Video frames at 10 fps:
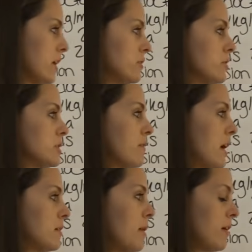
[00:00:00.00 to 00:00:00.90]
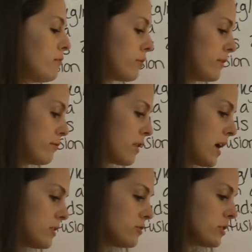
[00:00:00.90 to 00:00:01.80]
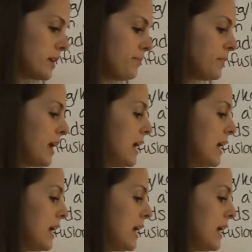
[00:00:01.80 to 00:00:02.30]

hundred divided by forty-four hundred